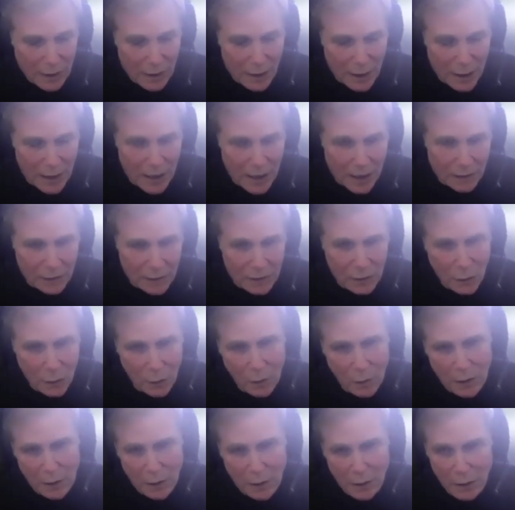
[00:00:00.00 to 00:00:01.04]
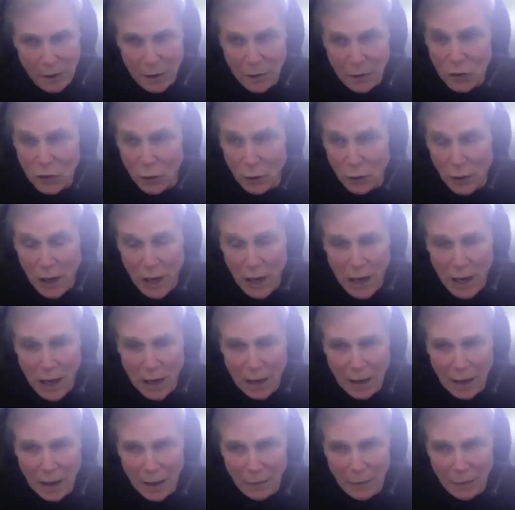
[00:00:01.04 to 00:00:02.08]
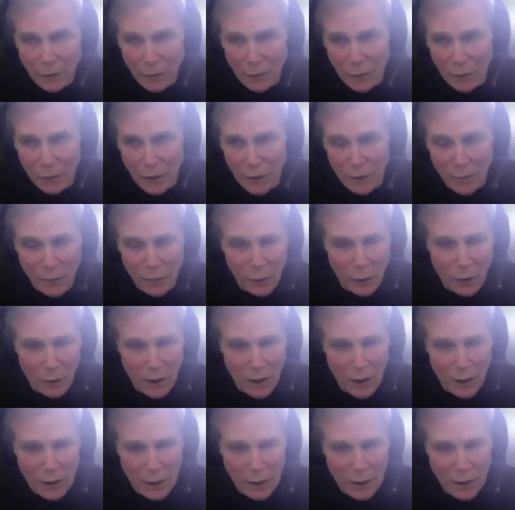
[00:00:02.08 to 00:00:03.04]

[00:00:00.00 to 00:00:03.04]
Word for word: uh, to do it. And in July, if you're if you're an